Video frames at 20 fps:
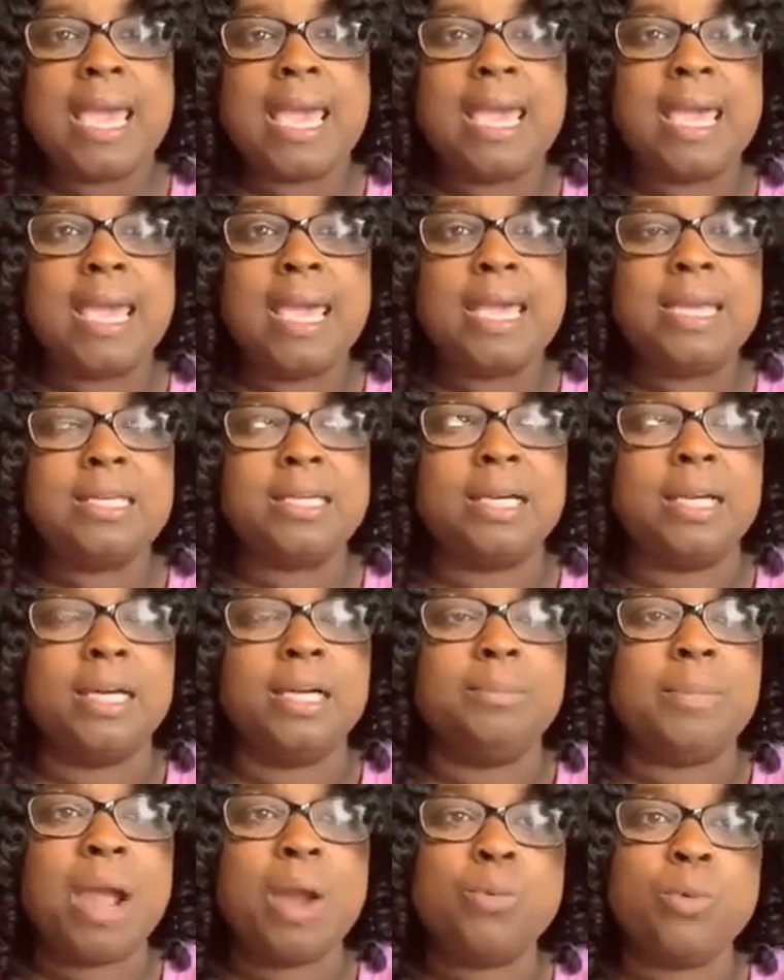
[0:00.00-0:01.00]
And
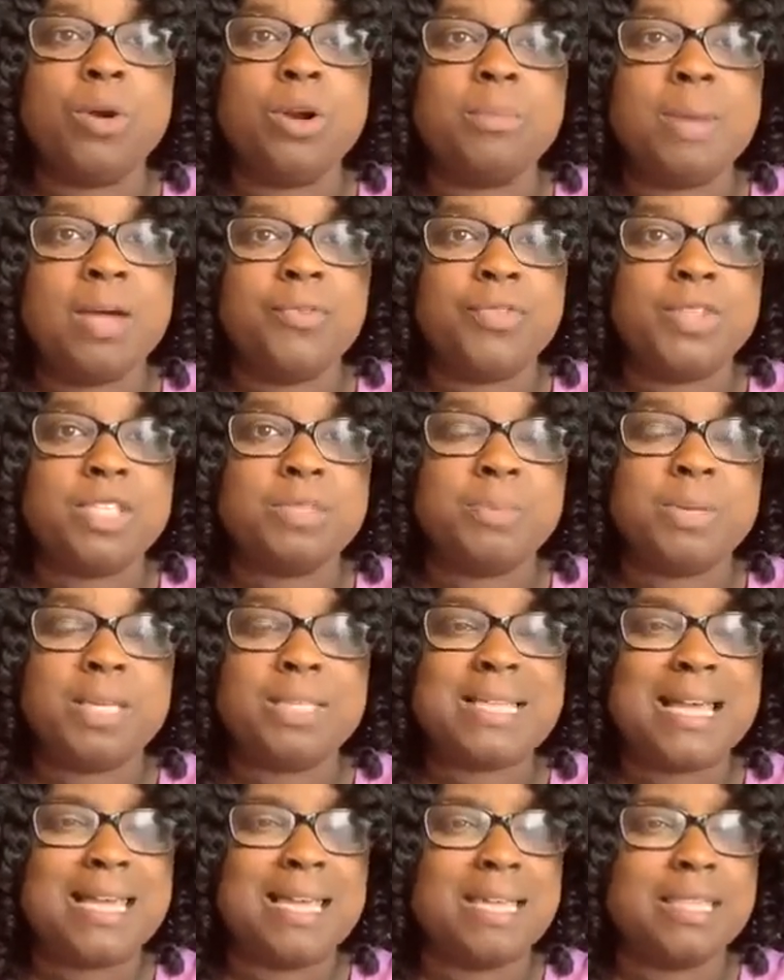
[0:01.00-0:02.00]
I wrote about this
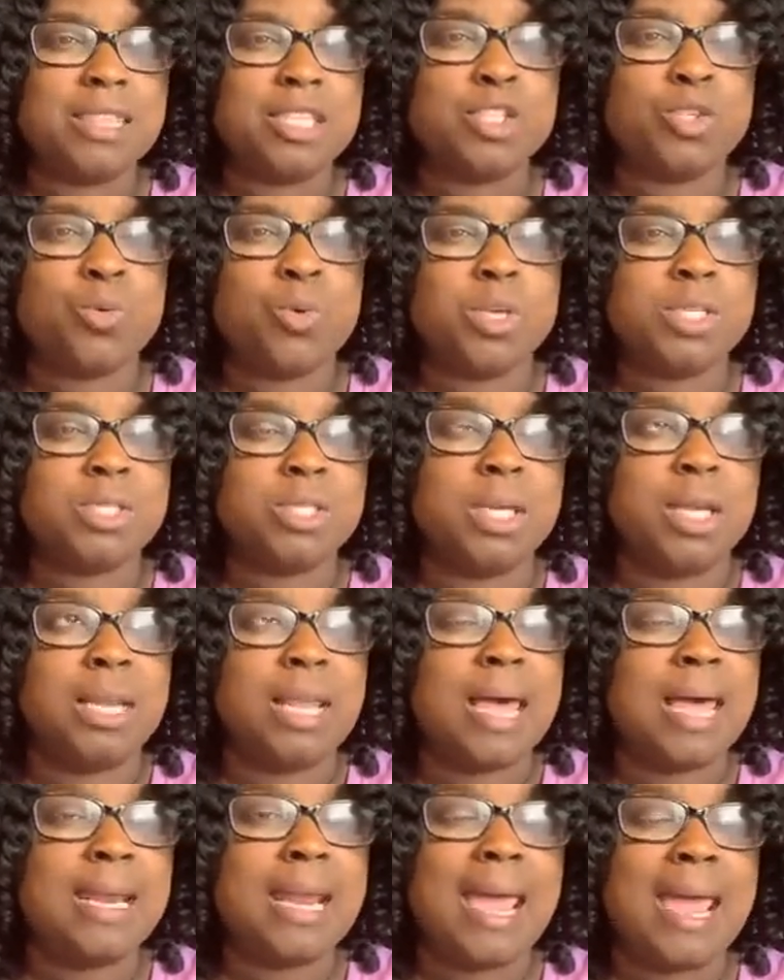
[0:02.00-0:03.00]
because I get this question a
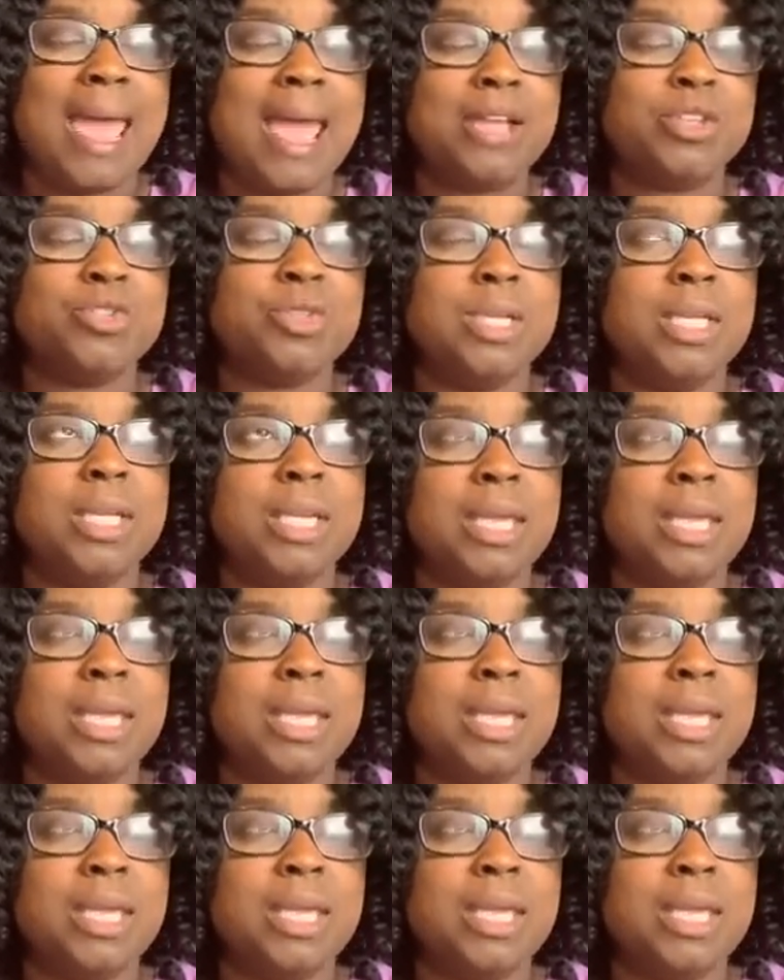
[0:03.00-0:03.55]
lot. I actually